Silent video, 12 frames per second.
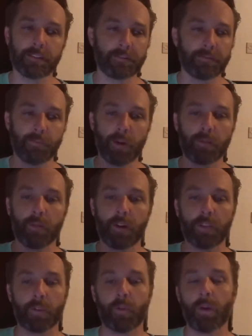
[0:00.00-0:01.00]
what are
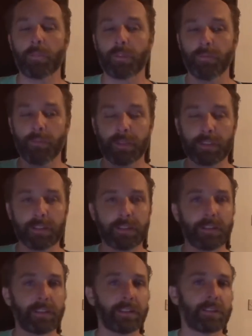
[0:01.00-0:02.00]
the cooperative
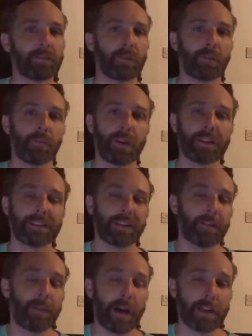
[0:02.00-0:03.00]
businesses, or what is the
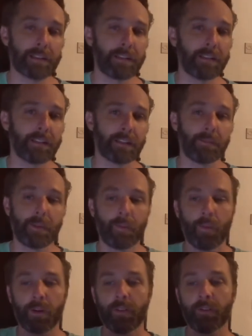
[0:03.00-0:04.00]
capacity in the community,
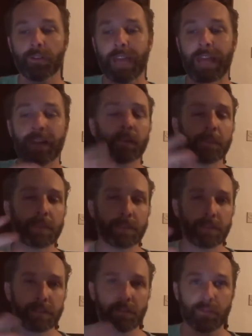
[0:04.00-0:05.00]
what are those anchor
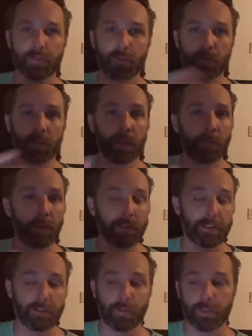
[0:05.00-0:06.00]
business or social
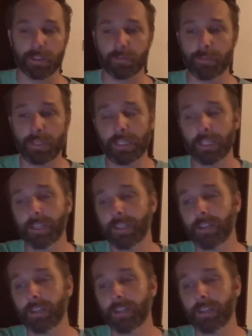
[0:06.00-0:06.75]
enterprises going to be,